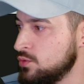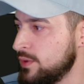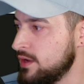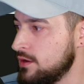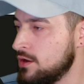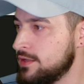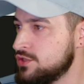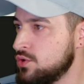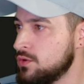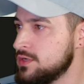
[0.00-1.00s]
got Guarding
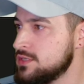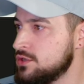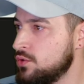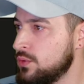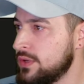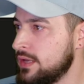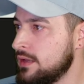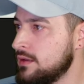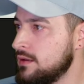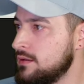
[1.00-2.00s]
Tortoise
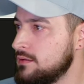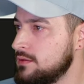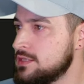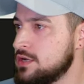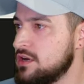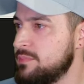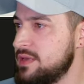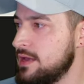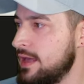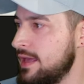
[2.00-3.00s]
going, it's got to be
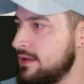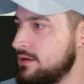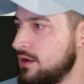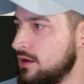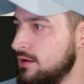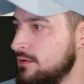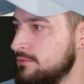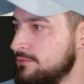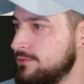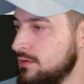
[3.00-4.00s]
ahead
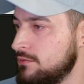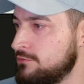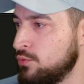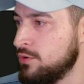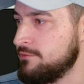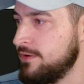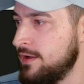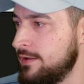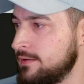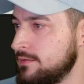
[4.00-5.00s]
of Fortifying.